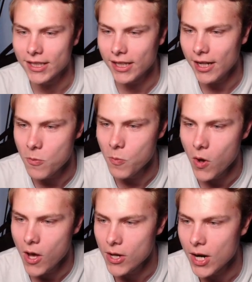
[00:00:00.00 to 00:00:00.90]
come
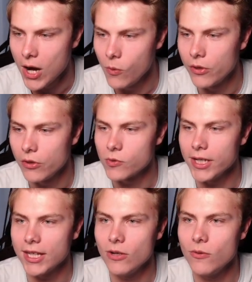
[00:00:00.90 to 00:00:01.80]
on, Hot Wheels.
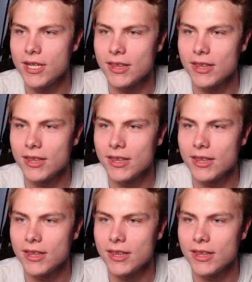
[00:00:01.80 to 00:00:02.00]
Why can't we get